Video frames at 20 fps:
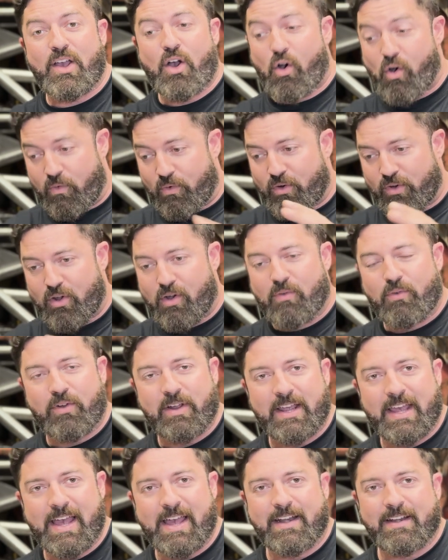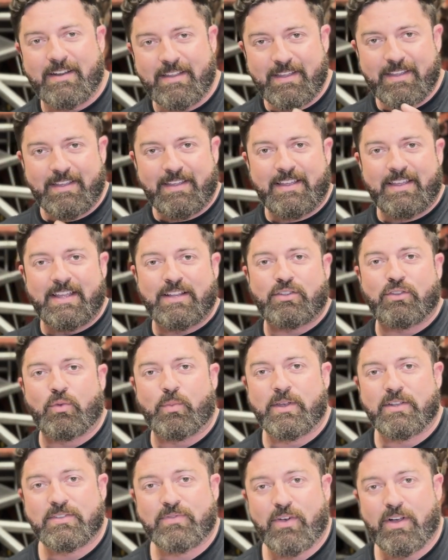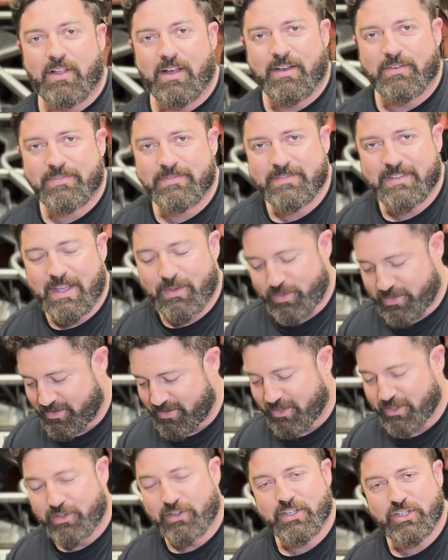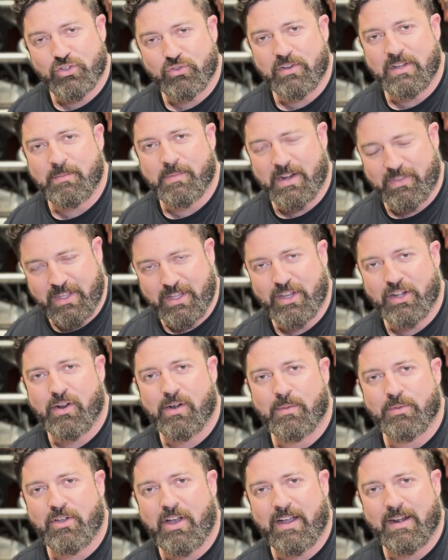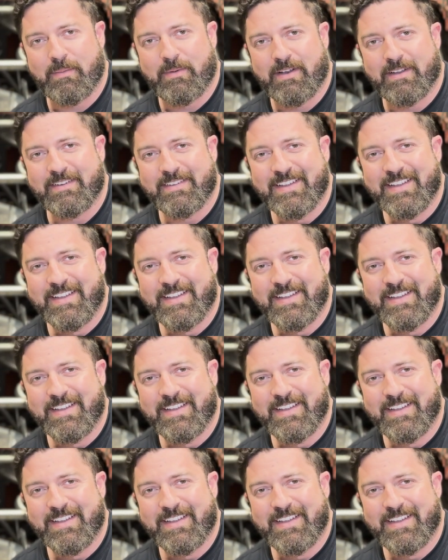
over and over again, until the wheels fall off. And that was a little extreme, but I think you know what I'm talking about.